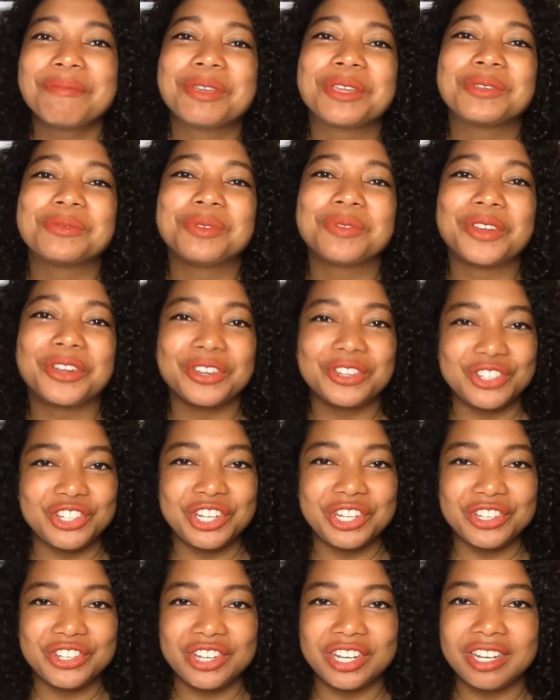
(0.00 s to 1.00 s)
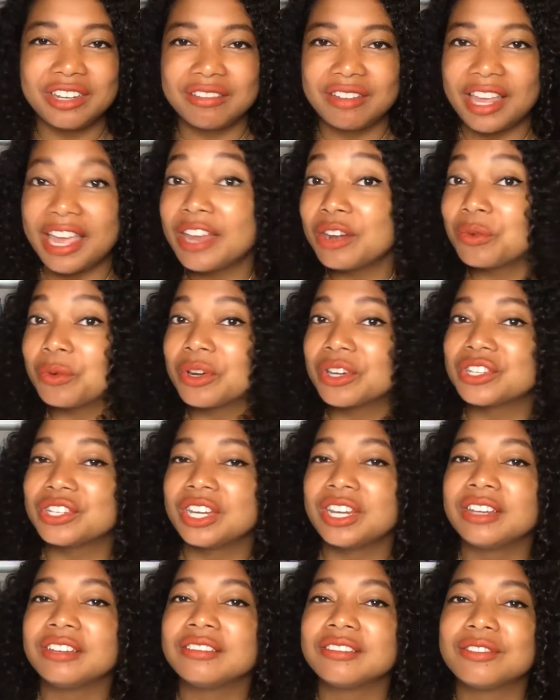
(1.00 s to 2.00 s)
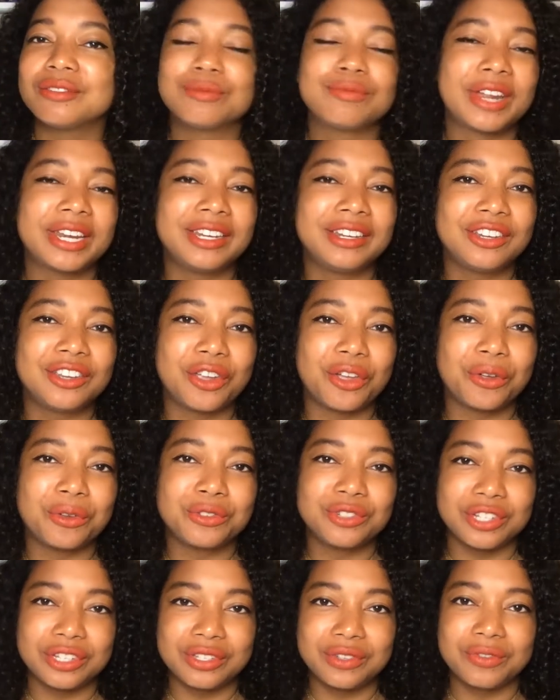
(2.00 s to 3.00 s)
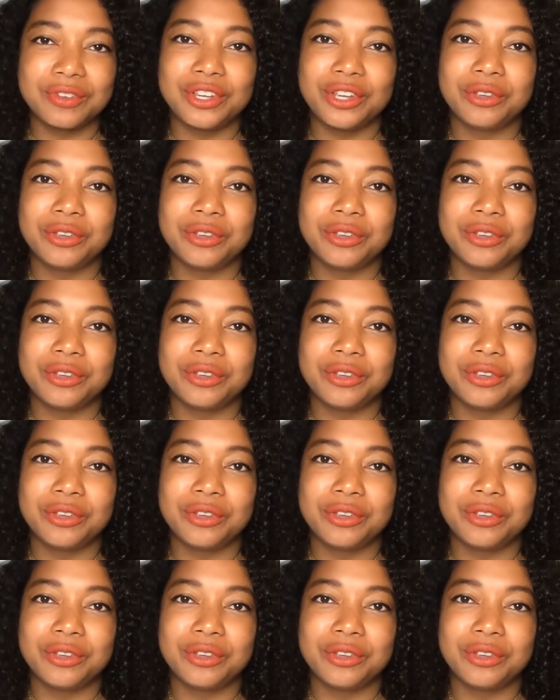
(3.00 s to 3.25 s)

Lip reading: we've got a cheat sheet and a worksheet ready to go just for you.